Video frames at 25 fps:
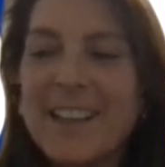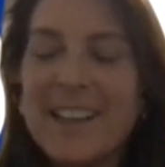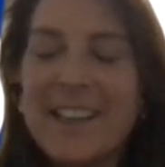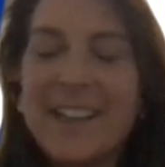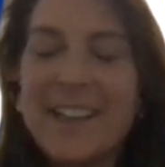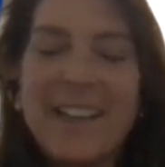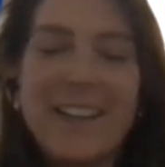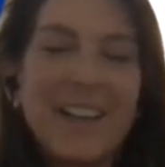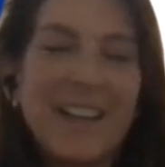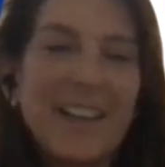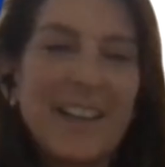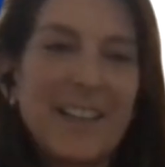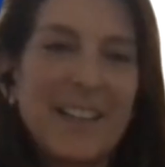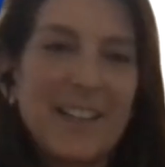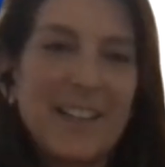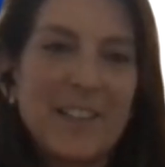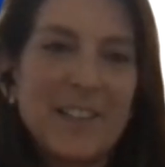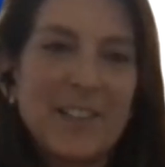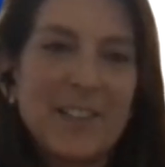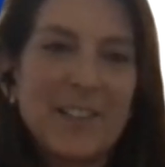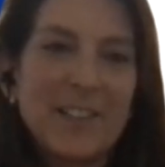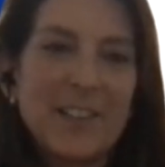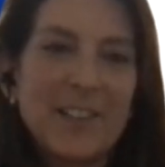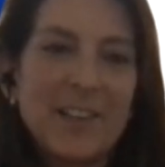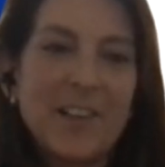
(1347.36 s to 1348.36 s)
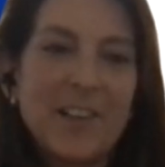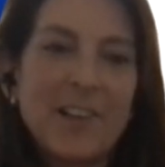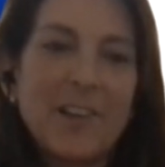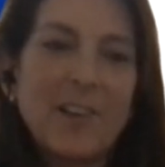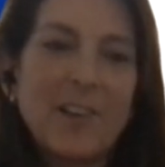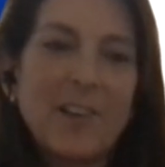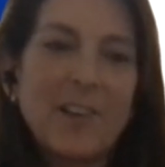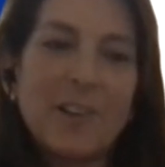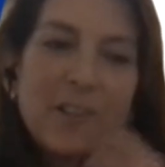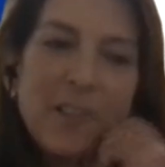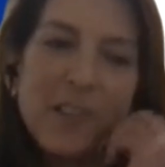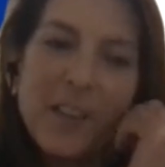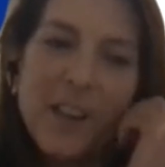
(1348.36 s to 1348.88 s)
yeah, I guess uh,
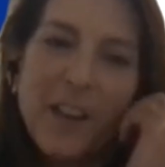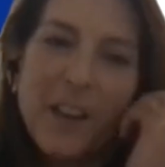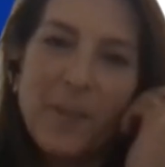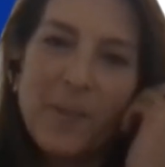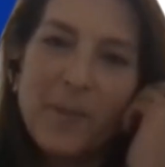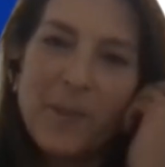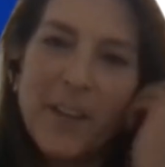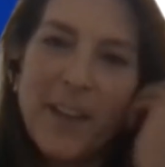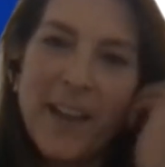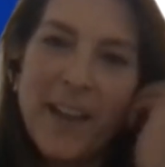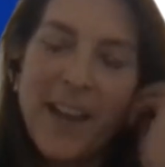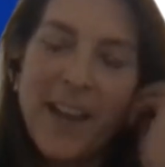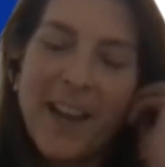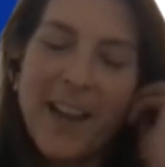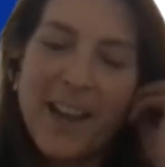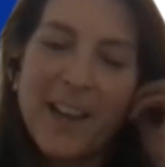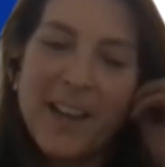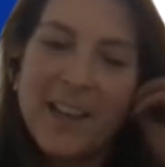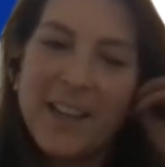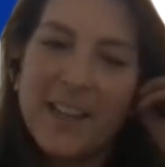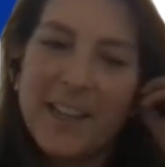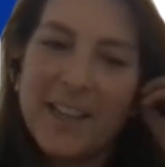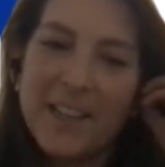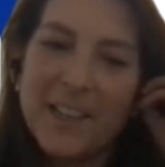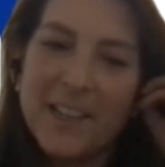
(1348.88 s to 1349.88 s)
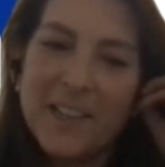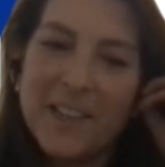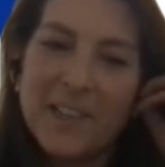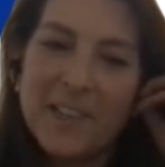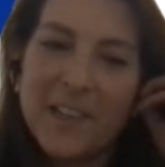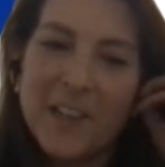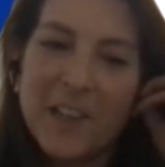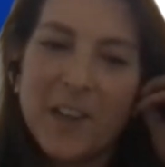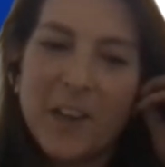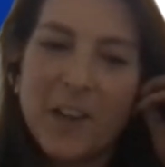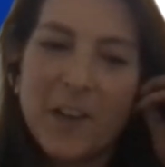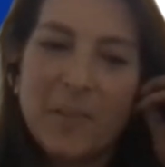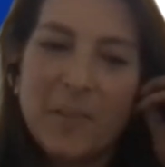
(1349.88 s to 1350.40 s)
all that I would add is
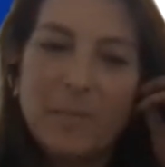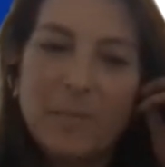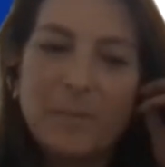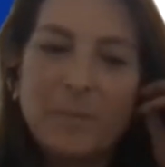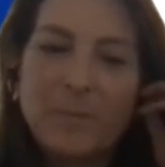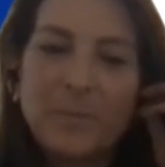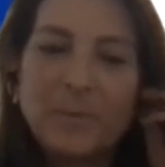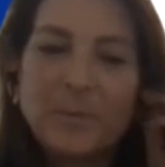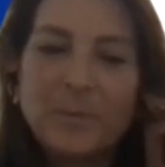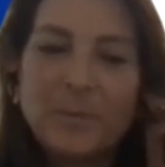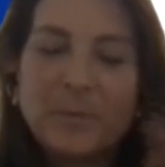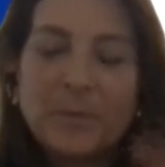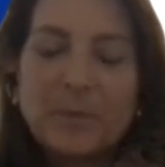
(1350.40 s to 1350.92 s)
um,